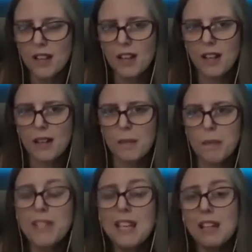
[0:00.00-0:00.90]

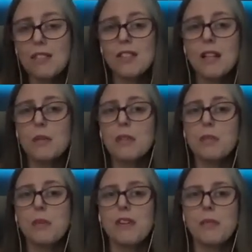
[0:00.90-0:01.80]
But yeah, so that was
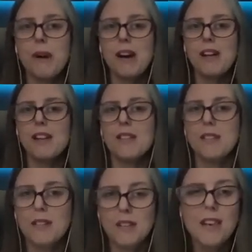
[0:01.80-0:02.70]
one of my
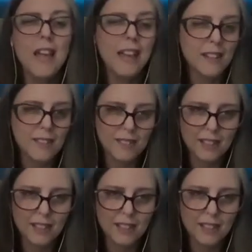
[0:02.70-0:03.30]
negatives,